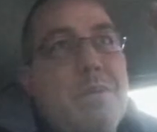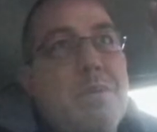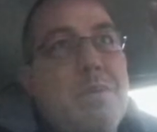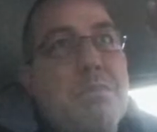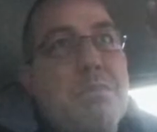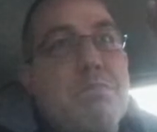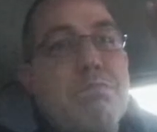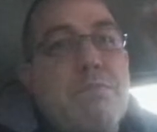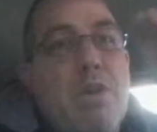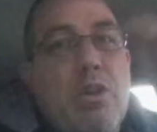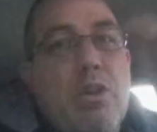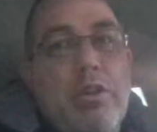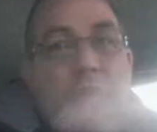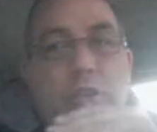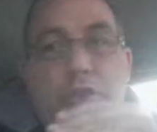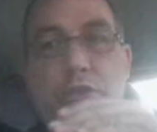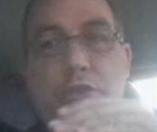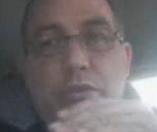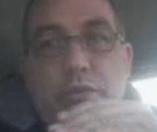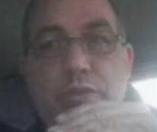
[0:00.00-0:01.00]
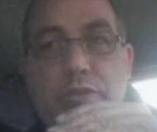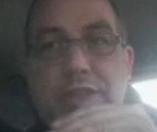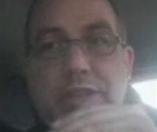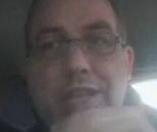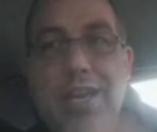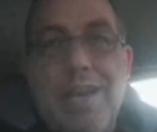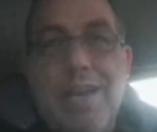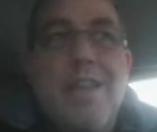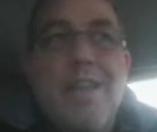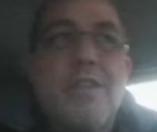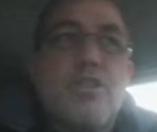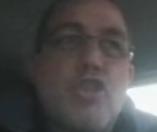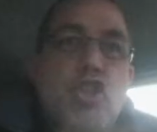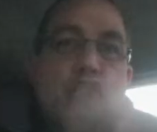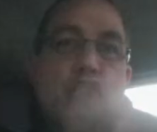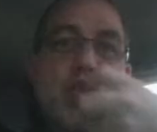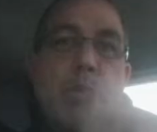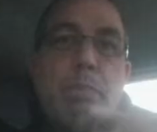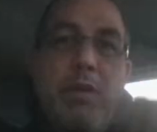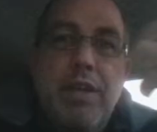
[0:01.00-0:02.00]
molecules that I got to
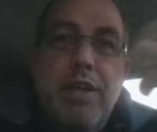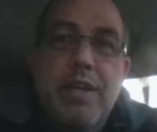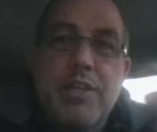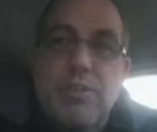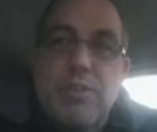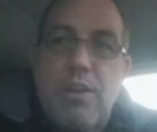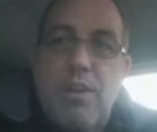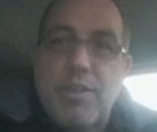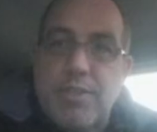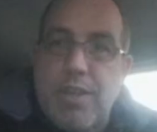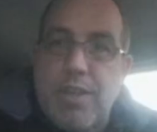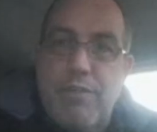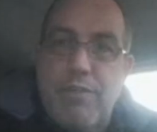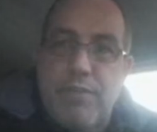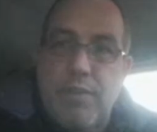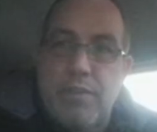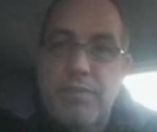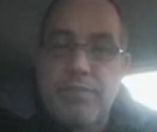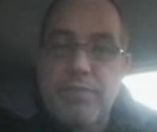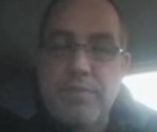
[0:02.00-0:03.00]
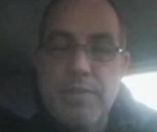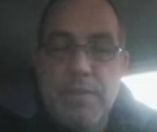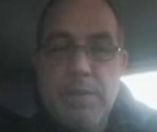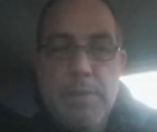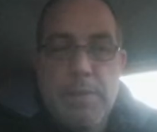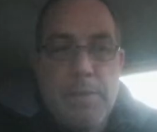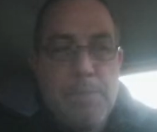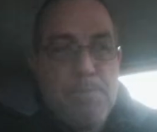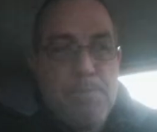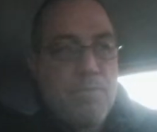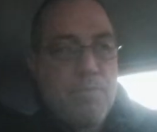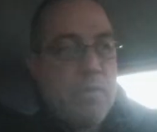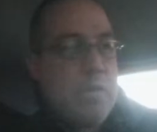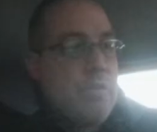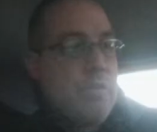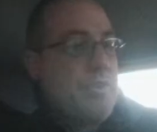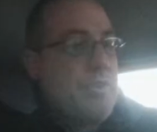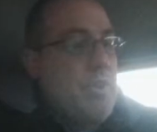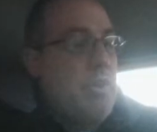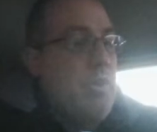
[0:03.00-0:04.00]
strip electrons off of.
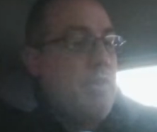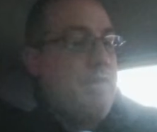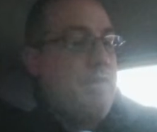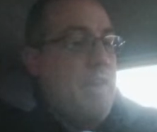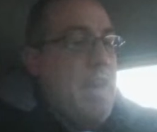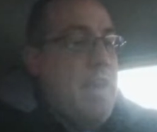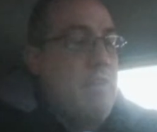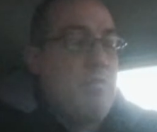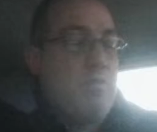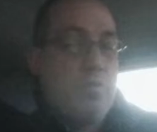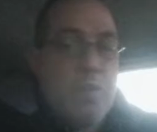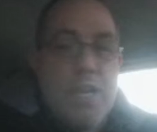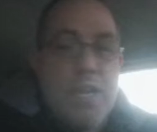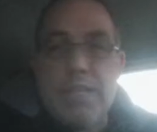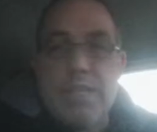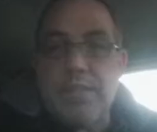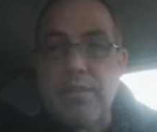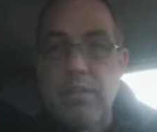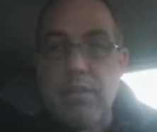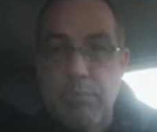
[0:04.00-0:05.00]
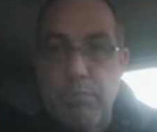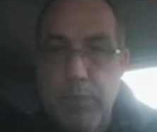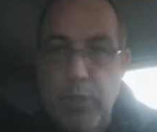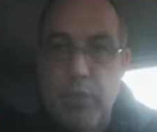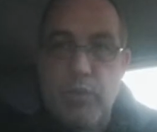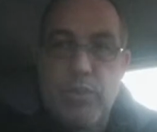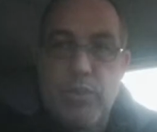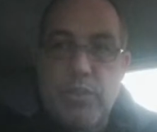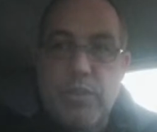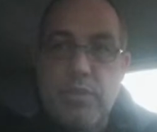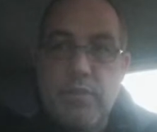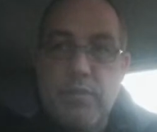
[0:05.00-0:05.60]
So if I raise the boost,